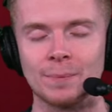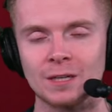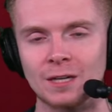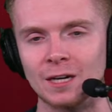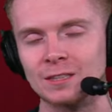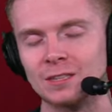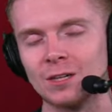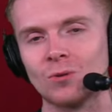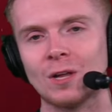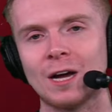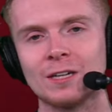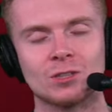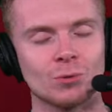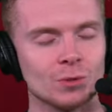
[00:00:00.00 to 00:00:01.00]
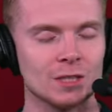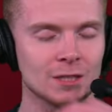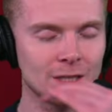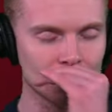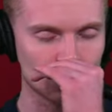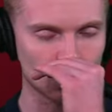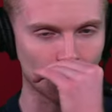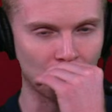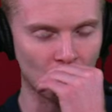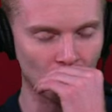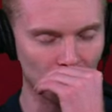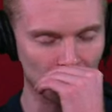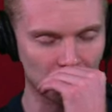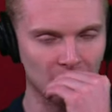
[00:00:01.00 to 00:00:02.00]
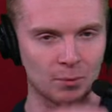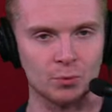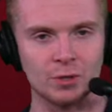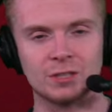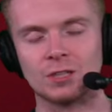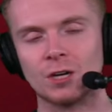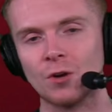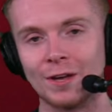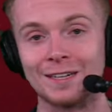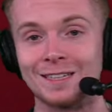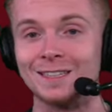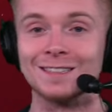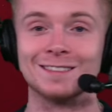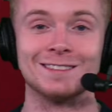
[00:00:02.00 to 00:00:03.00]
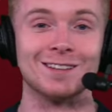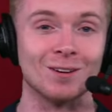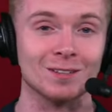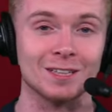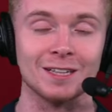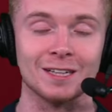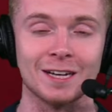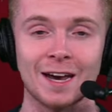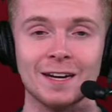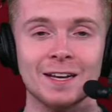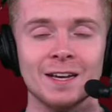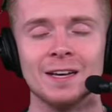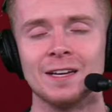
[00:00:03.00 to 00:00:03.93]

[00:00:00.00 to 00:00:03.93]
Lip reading: Because, you know, Lonzo, we did get the report a couple weeks ago that he is dunking again.